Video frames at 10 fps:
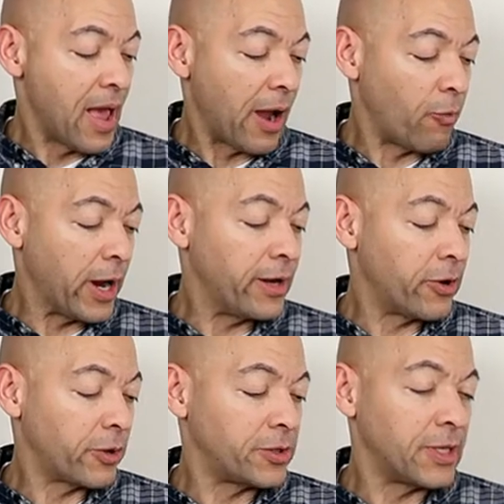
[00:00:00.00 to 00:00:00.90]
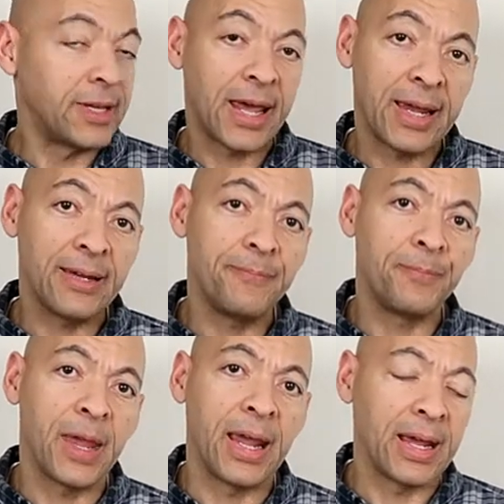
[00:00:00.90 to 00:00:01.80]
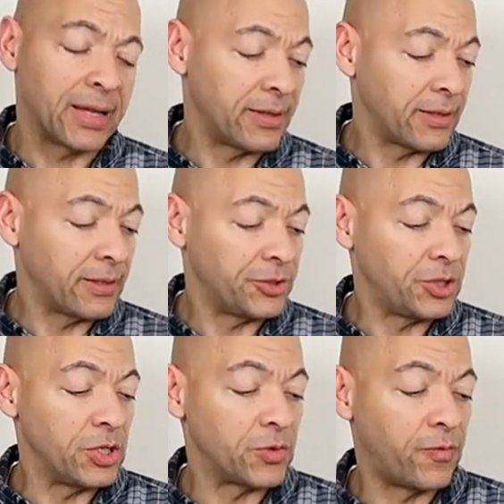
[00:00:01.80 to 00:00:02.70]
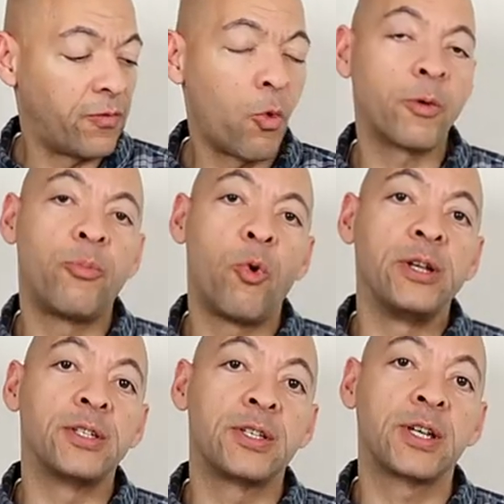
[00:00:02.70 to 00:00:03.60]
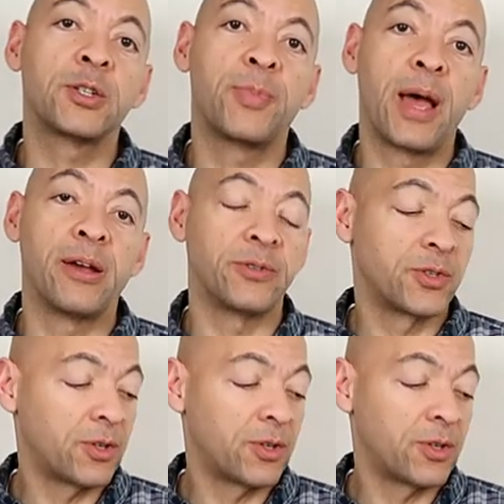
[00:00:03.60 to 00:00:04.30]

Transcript: I weighed her today and she's 4.6 pounds.